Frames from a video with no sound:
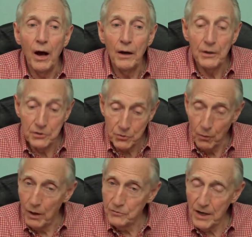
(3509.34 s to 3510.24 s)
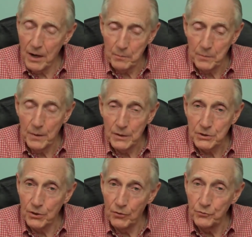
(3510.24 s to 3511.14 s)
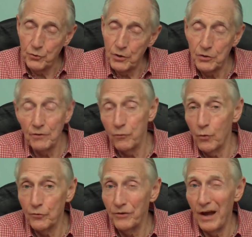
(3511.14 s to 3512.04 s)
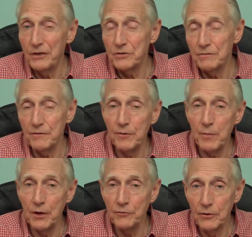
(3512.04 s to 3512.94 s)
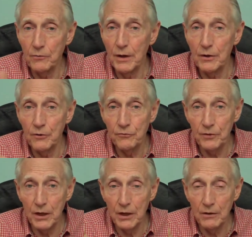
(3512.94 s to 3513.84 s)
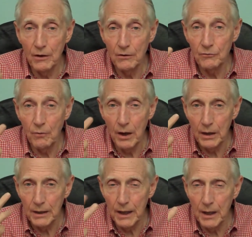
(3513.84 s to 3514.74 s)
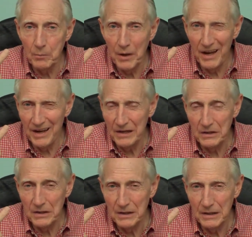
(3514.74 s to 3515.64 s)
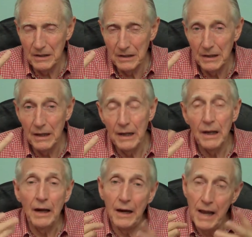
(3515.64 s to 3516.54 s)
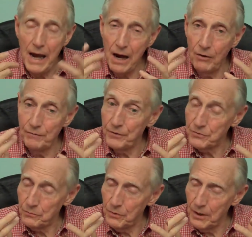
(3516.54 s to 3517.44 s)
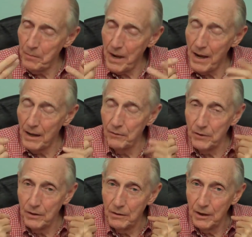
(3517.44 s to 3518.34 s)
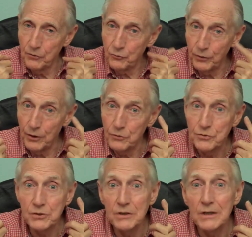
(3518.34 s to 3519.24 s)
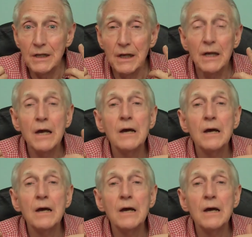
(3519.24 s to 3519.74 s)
it swells up. So you get the 4 signs of inflammation: redness, heat, swelling, and pain. Now, if it's really bad, it triggers the